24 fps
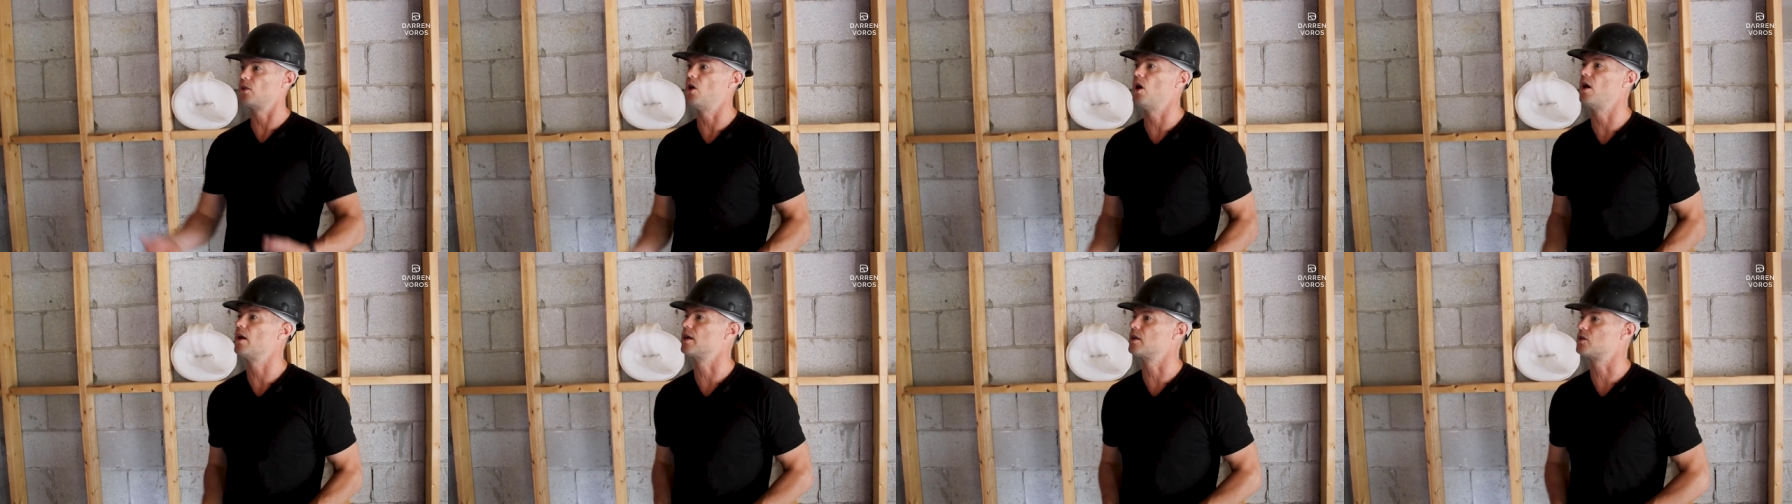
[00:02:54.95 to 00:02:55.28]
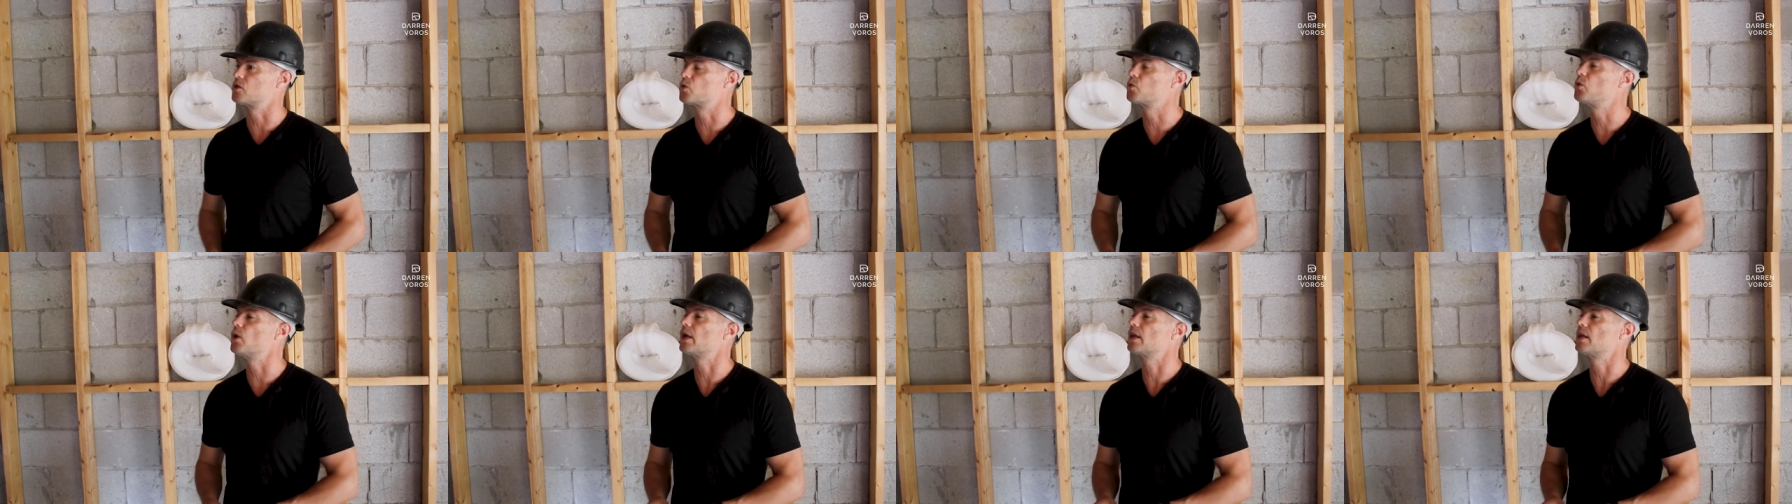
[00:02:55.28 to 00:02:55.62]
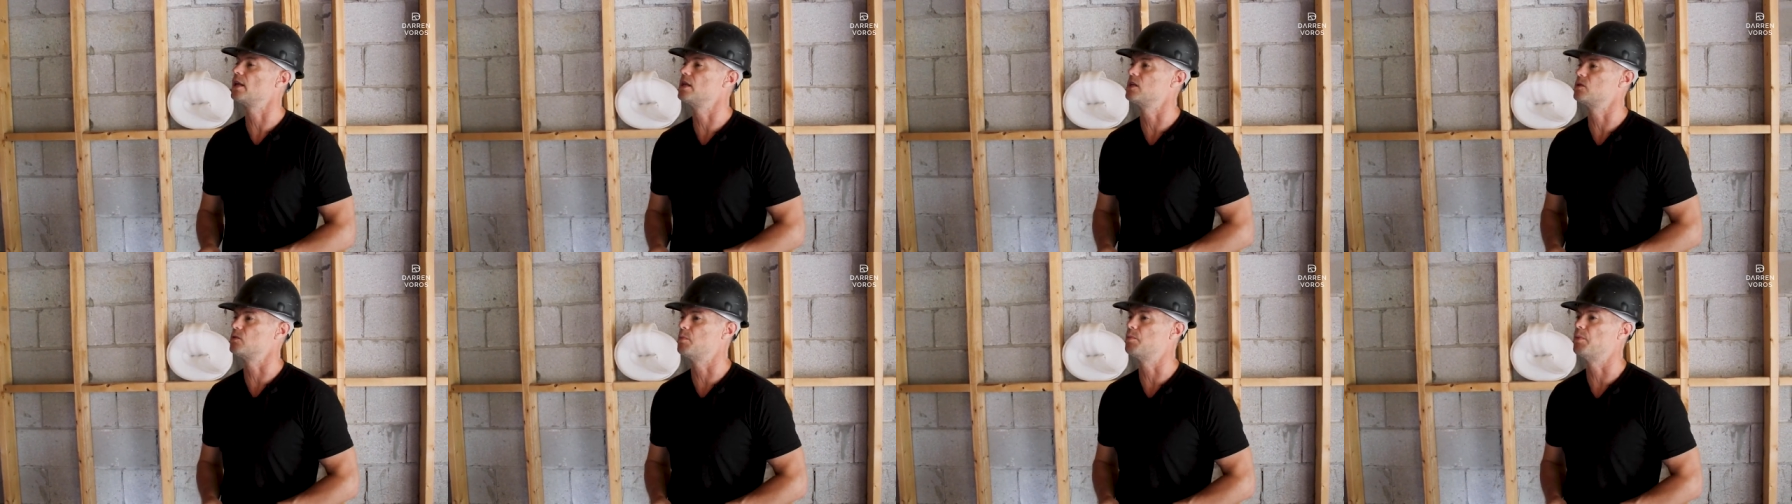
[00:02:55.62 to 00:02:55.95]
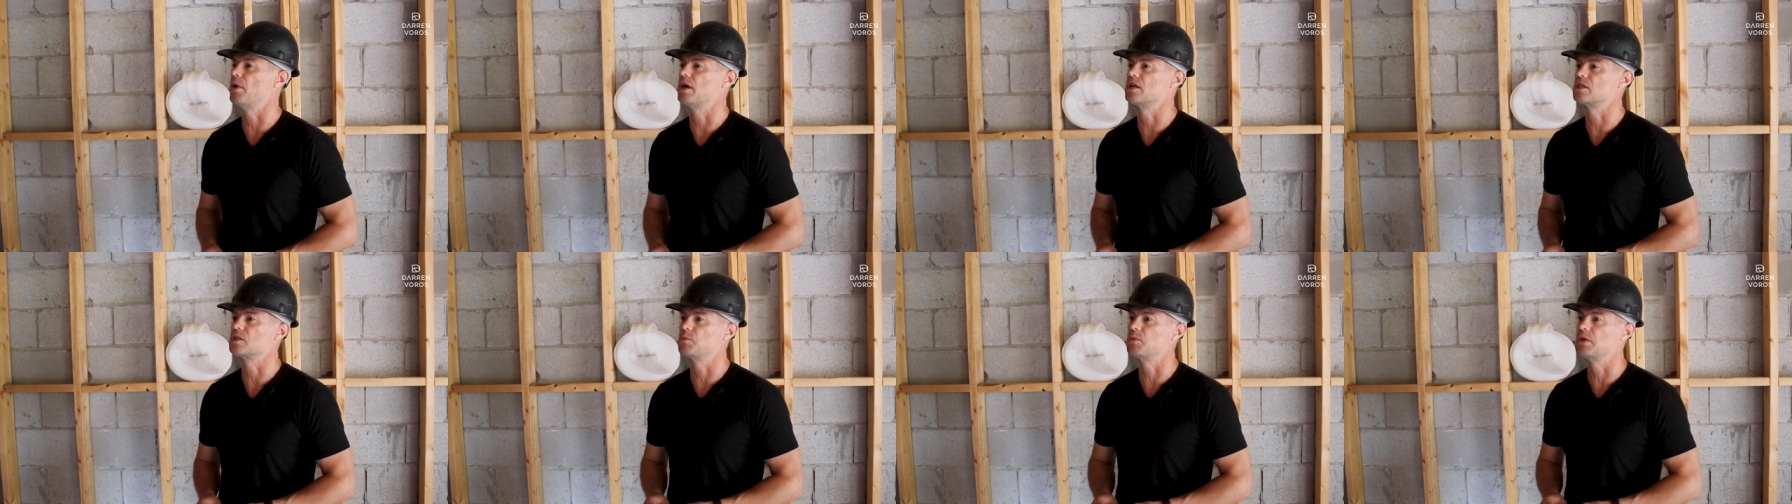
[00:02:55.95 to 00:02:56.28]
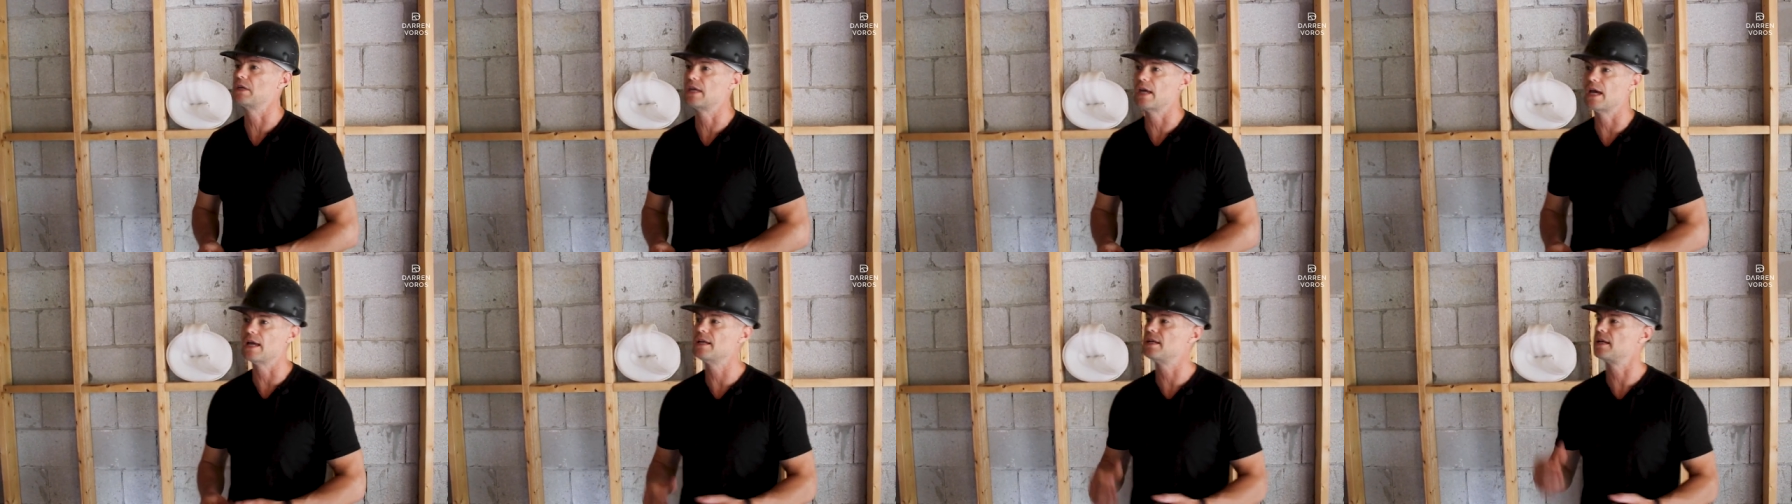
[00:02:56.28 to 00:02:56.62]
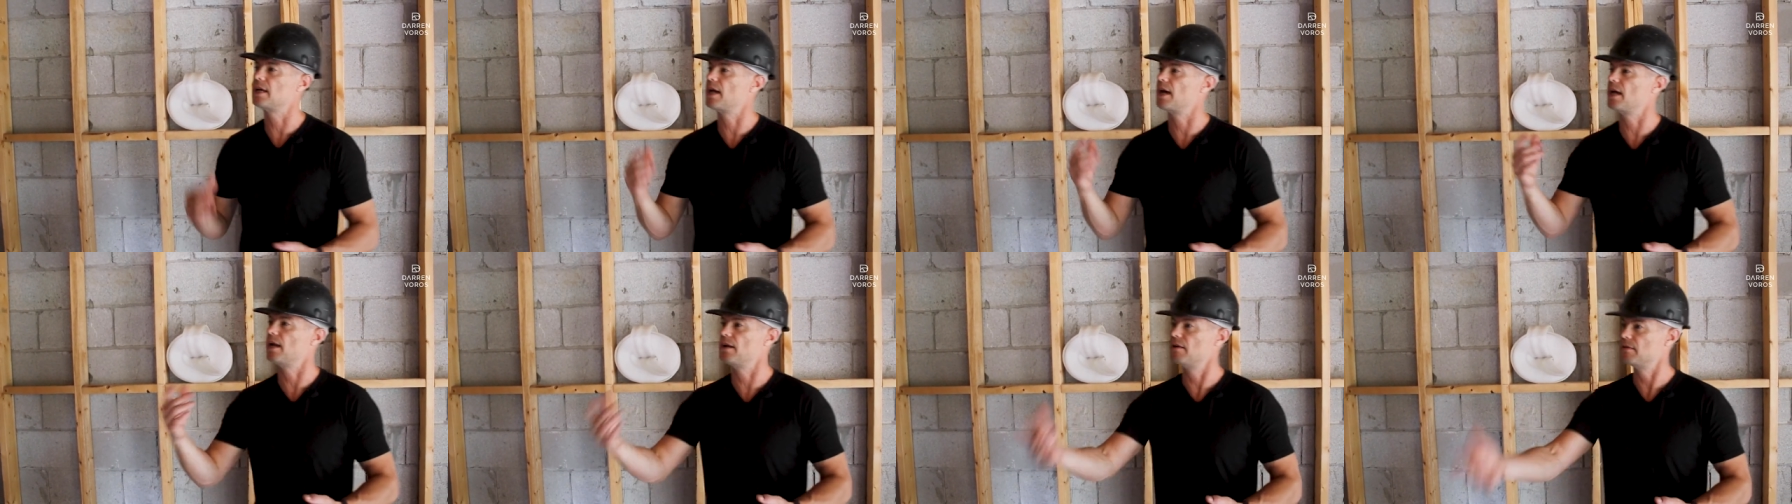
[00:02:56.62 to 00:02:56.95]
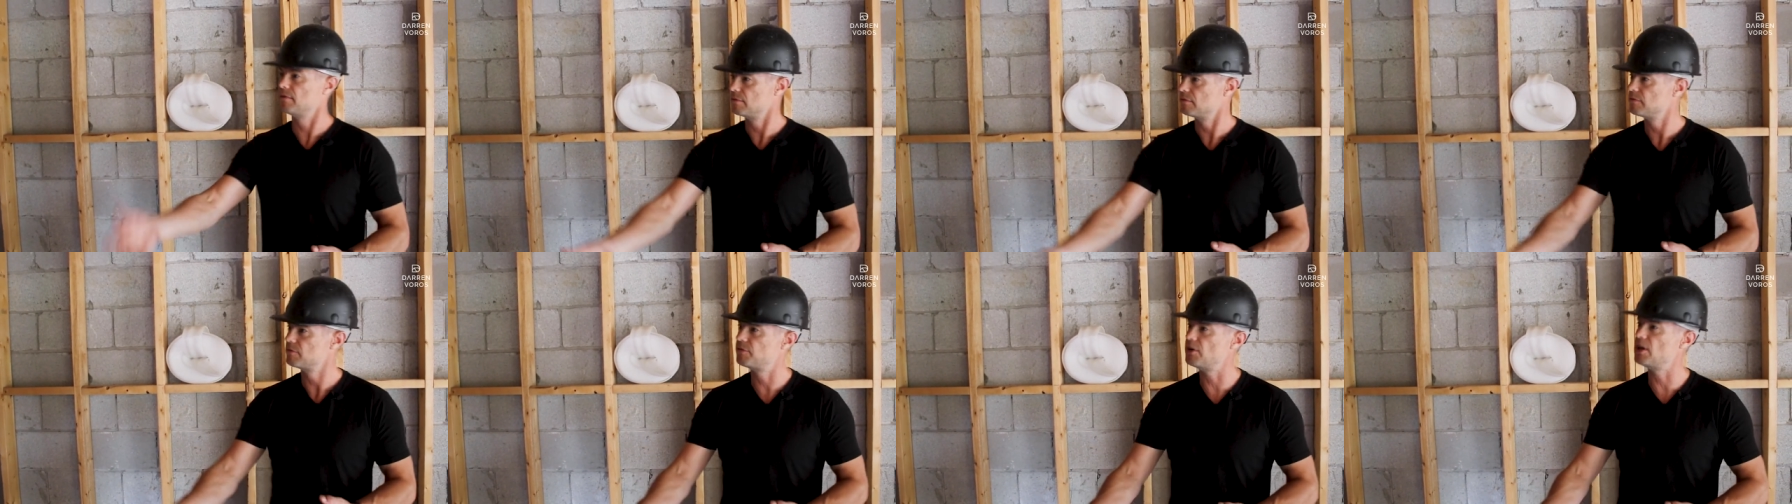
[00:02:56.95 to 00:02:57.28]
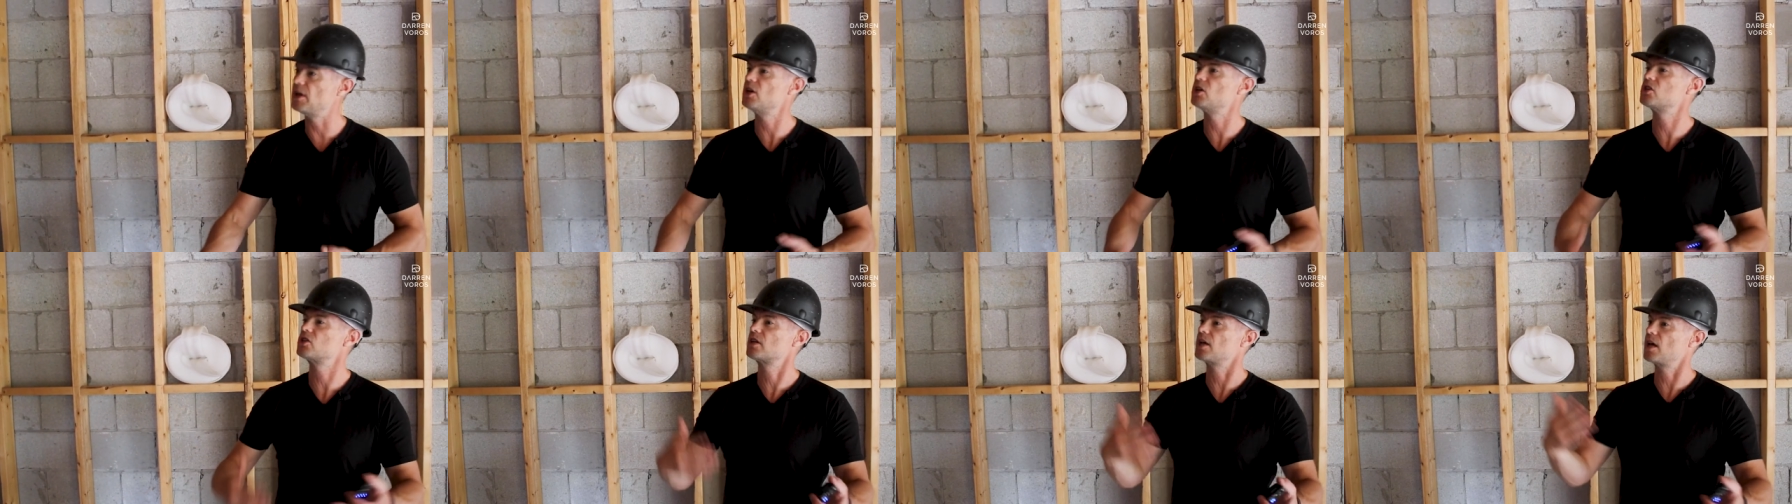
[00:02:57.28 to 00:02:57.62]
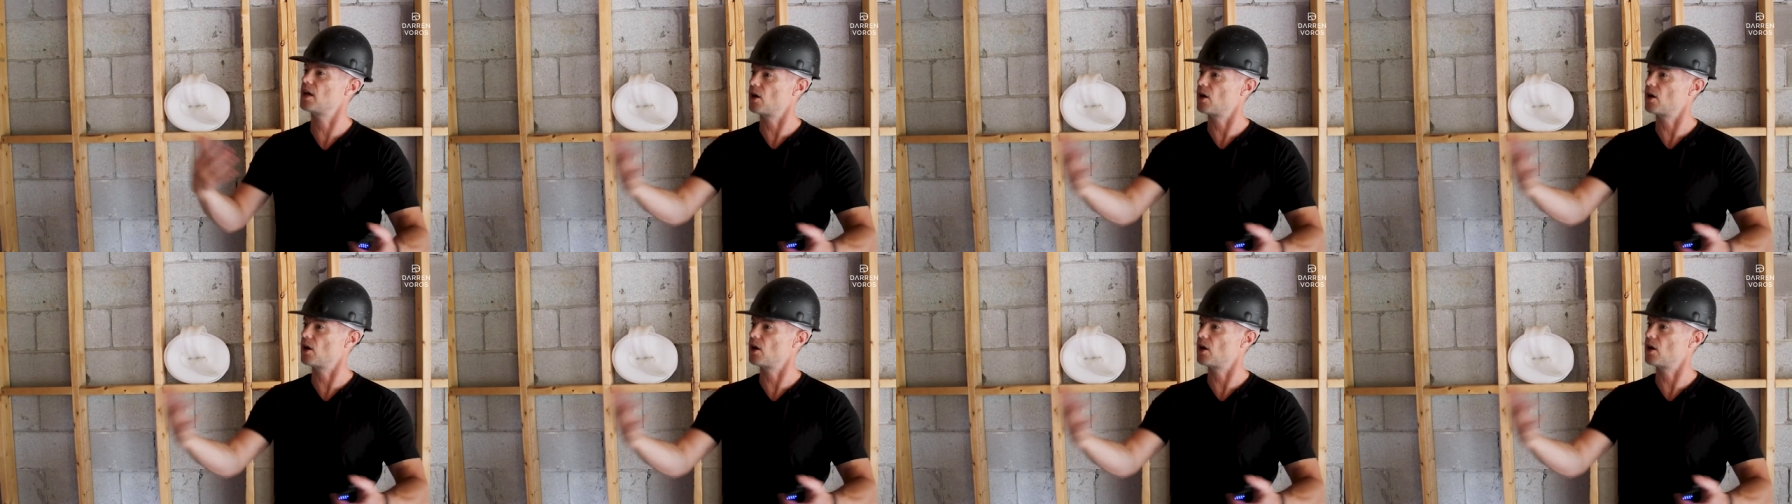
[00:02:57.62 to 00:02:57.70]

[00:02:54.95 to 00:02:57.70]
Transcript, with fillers: along as quickly as we possibly can to get it finished,